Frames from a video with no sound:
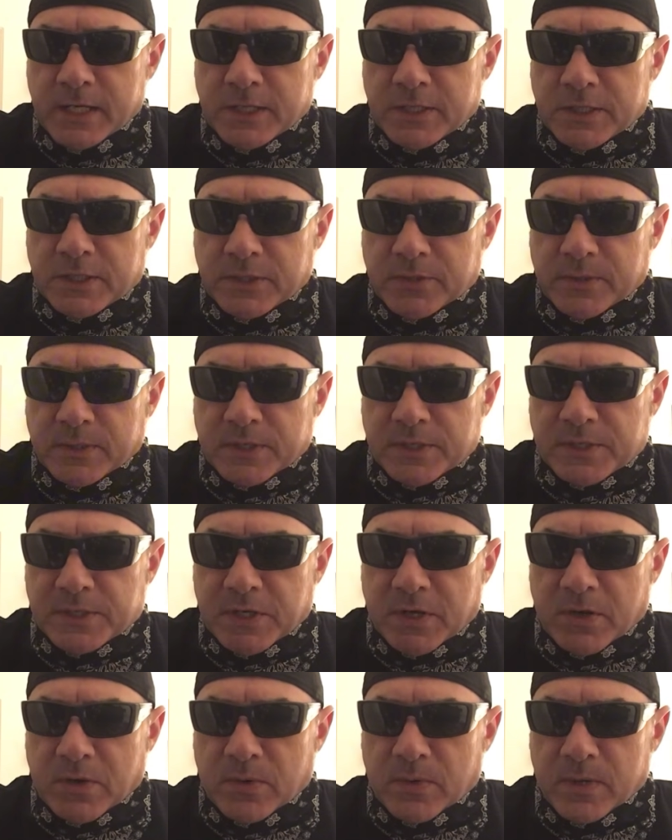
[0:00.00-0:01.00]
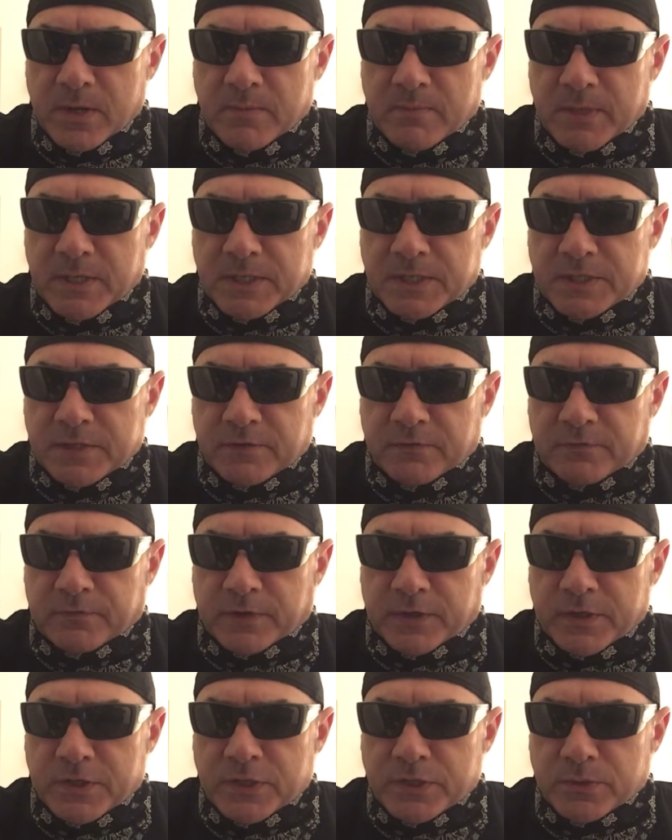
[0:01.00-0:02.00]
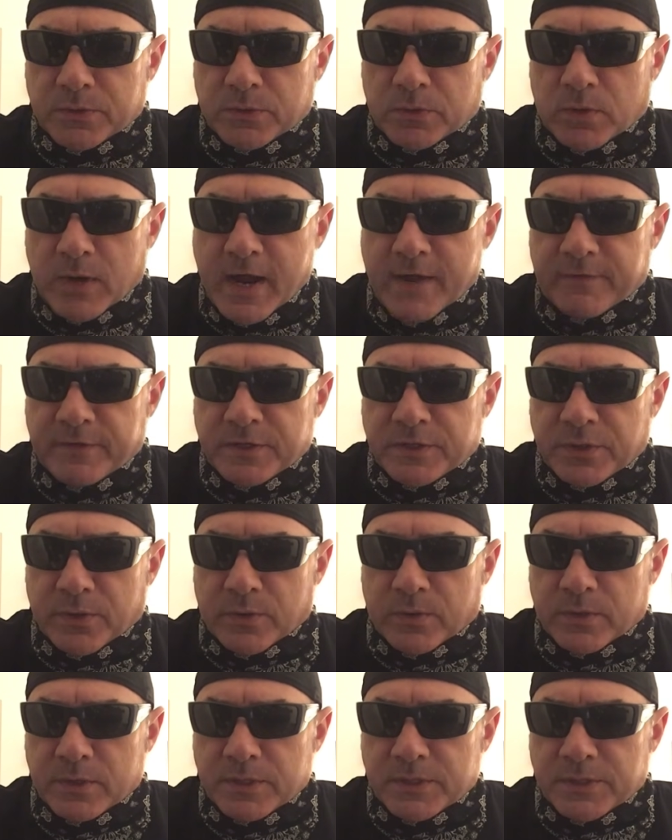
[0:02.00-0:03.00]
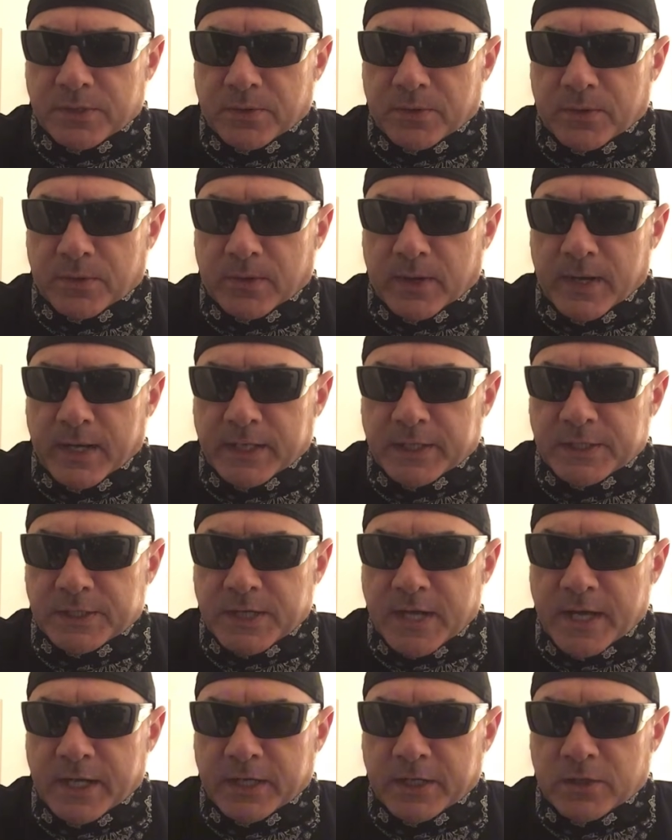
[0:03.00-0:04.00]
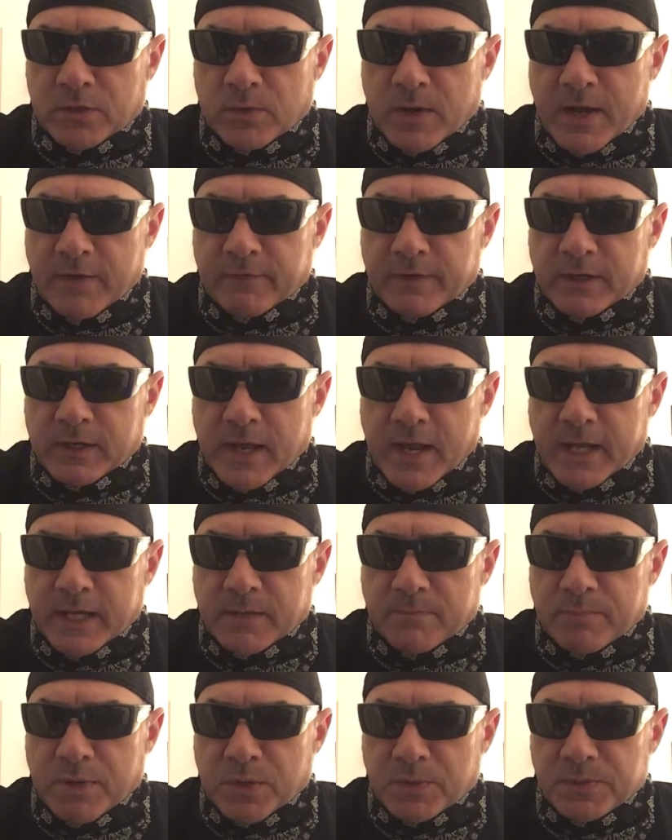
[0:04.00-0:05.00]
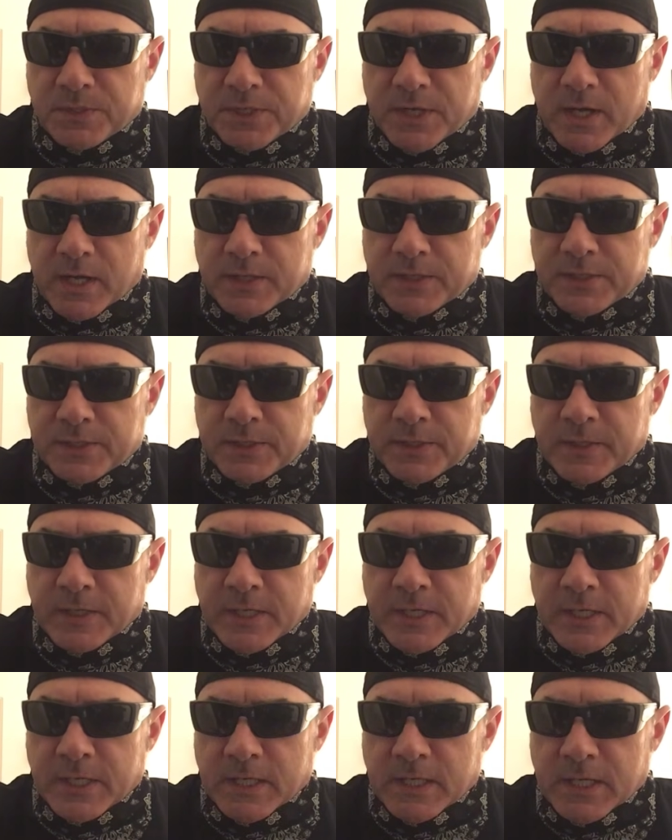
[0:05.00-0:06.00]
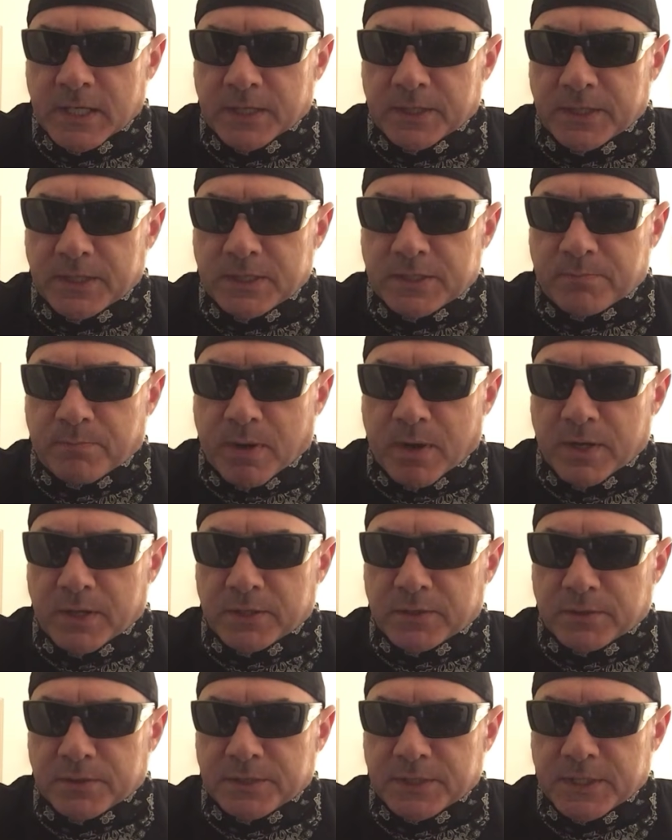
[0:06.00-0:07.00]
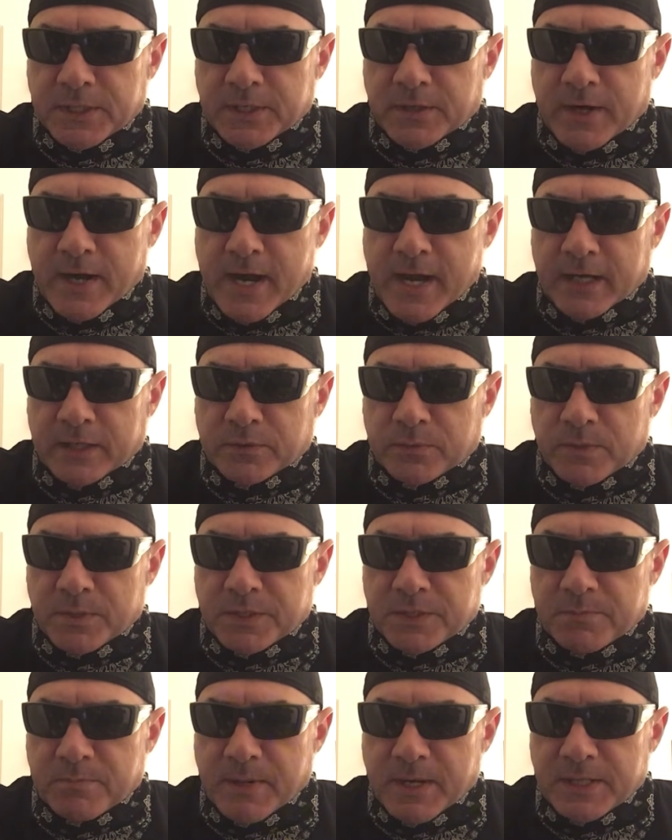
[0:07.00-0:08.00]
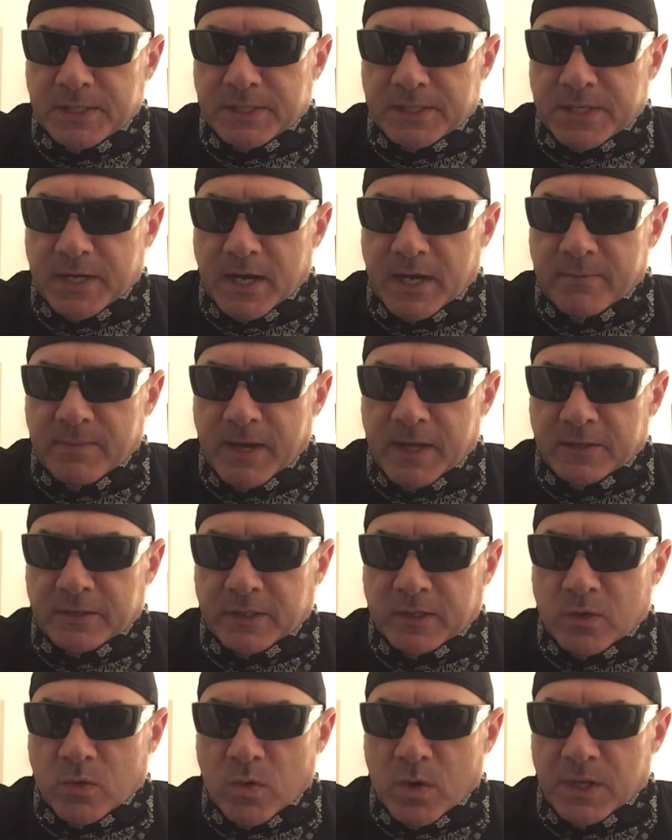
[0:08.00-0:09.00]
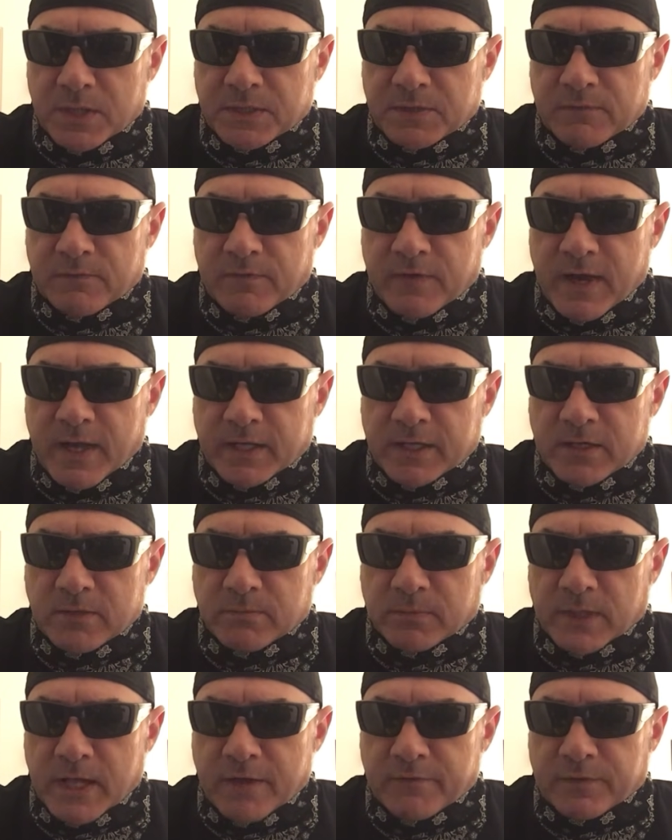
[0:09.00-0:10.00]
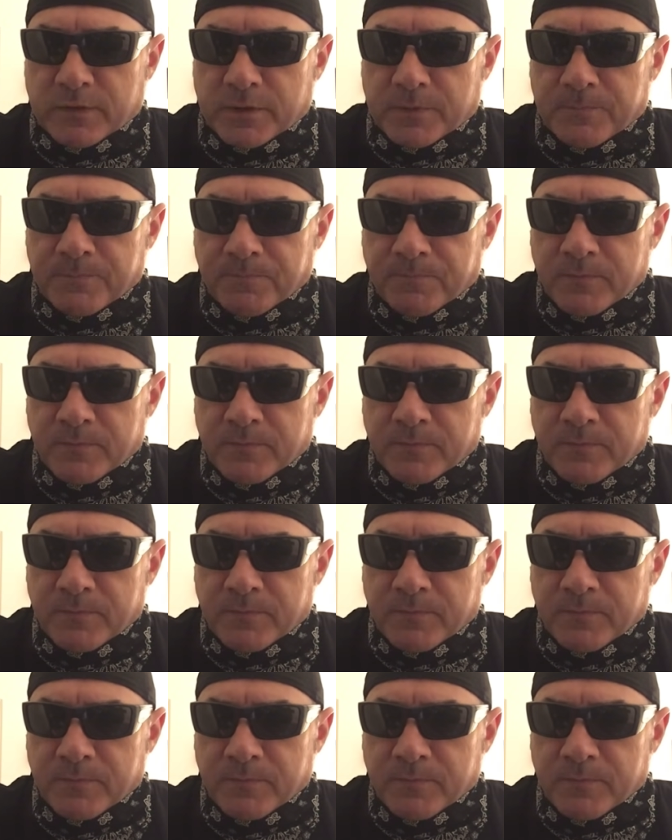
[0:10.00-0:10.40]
in doing so emits virtual gravitors, or exotic gravity-like bosons. These particles interact with space-time at the quantum vacuum level.